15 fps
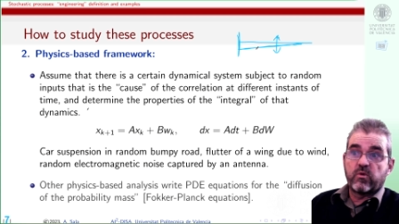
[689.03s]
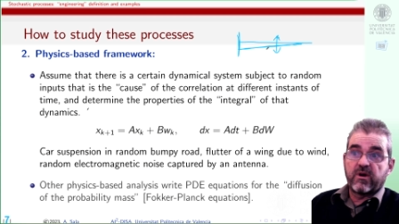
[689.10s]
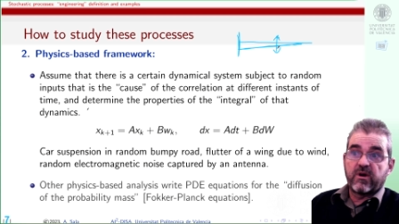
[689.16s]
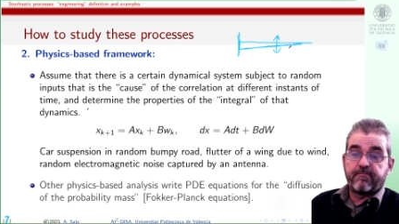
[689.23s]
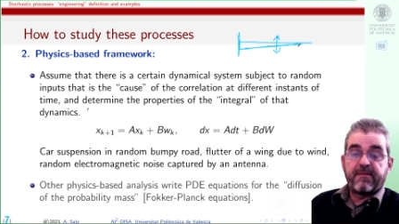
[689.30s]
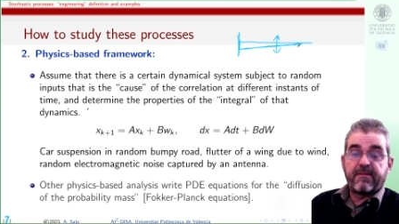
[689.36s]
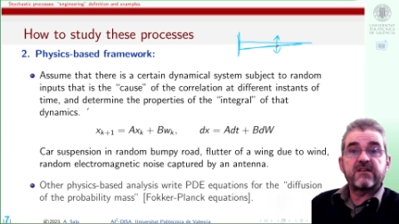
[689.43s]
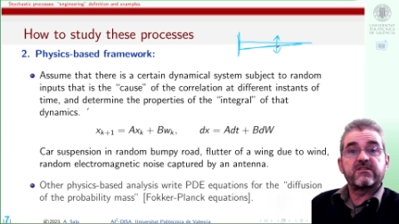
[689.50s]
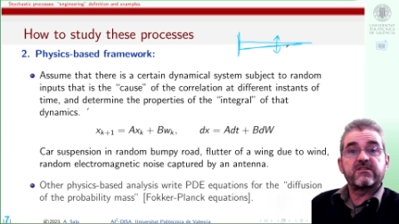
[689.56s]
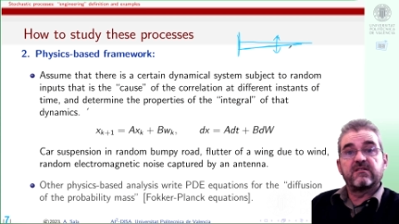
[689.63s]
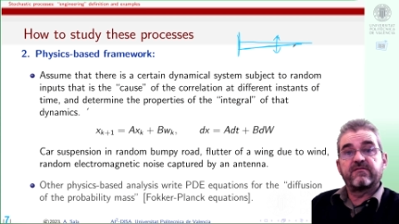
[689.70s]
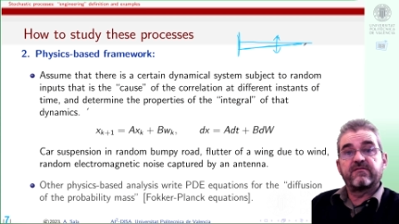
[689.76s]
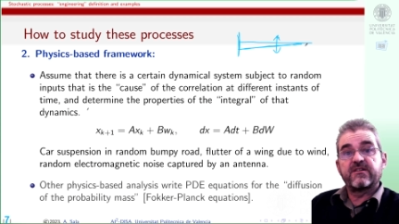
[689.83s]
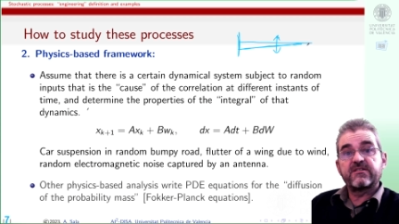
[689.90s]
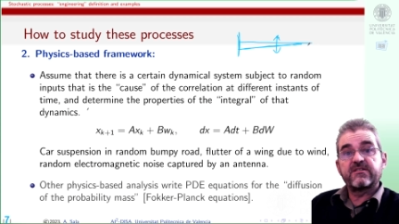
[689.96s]
or a partial
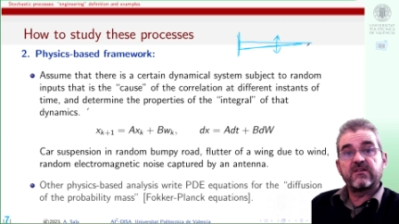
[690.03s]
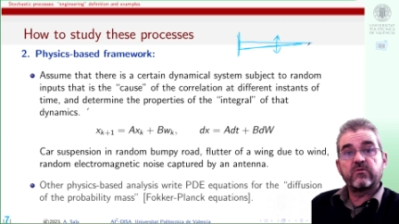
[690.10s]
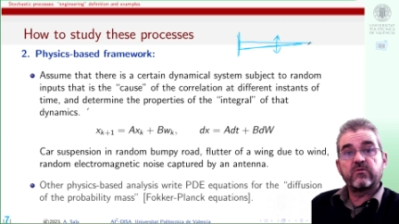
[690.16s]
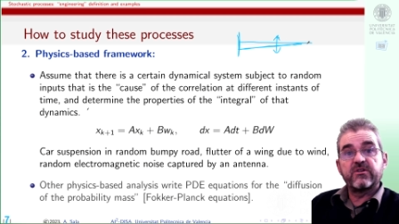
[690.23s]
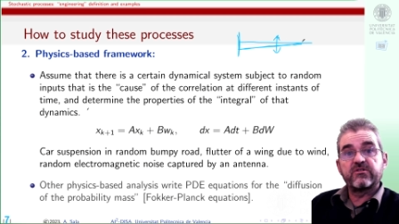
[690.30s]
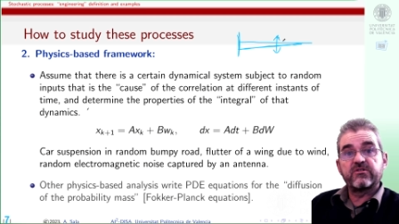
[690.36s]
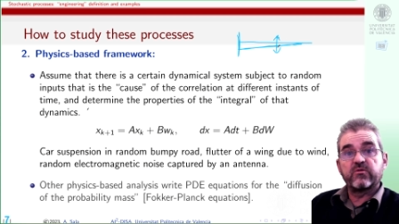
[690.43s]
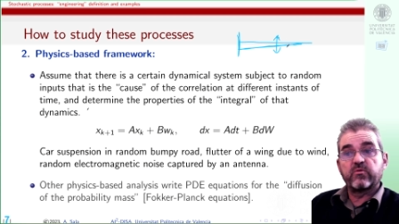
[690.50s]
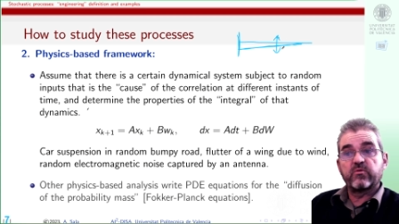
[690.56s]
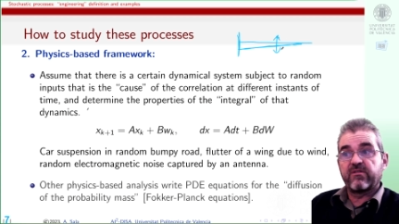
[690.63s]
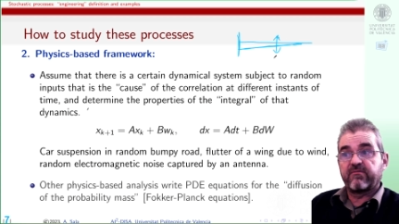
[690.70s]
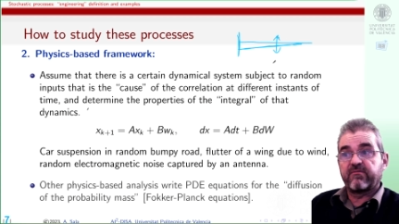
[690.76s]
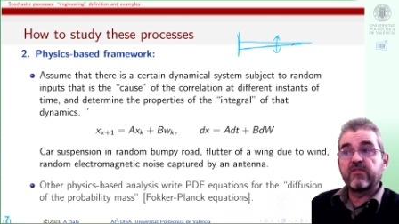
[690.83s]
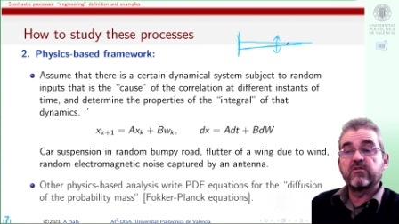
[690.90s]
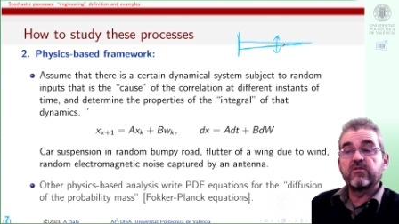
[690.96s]
differential equation
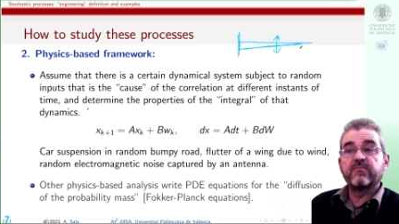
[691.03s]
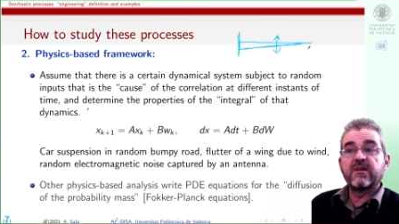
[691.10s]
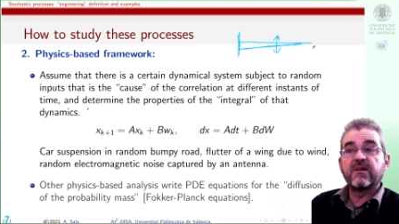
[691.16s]
with random